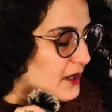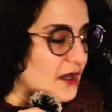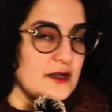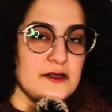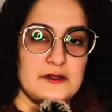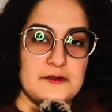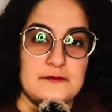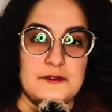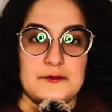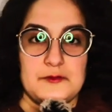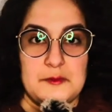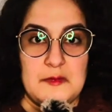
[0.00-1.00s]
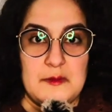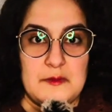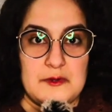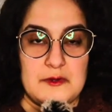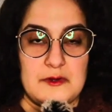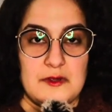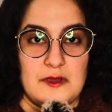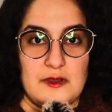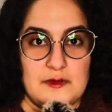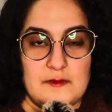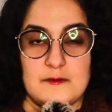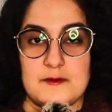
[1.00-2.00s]
I don't know if you remember,
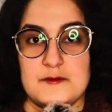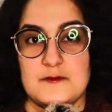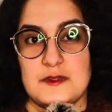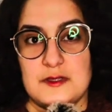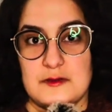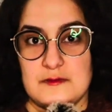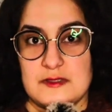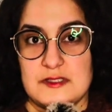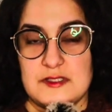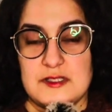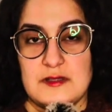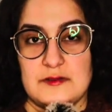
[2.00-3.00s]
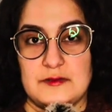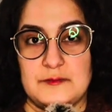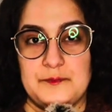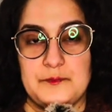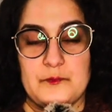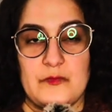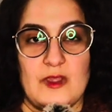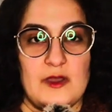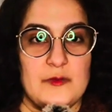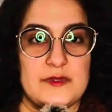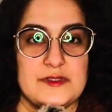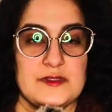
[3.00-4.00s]
on the first video of this channel I
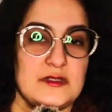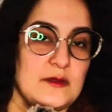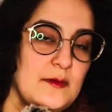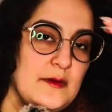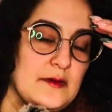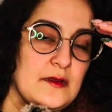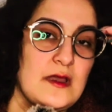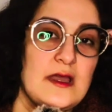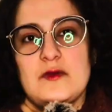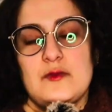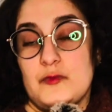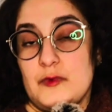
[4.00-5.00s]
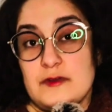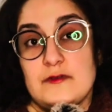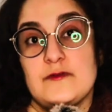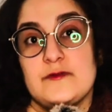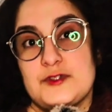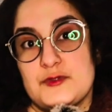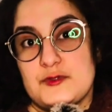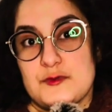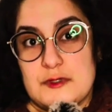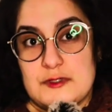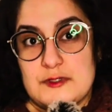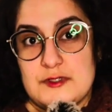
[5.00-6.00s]
was talking about one of two
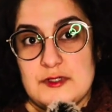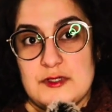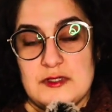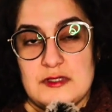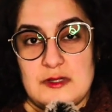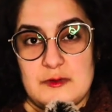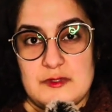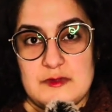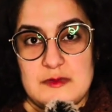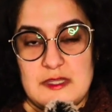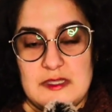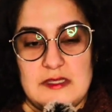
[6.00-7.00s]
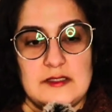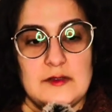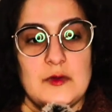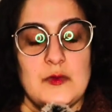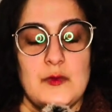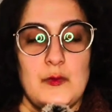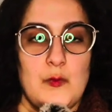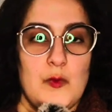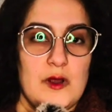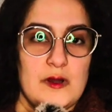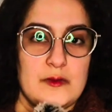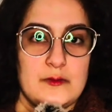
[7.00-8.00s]
sweaters that I was making.
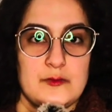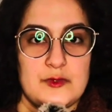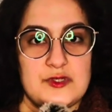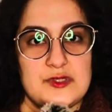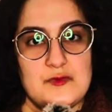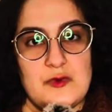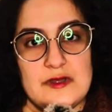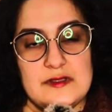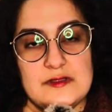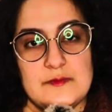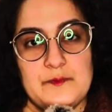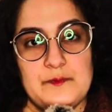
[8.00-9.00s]
One which it was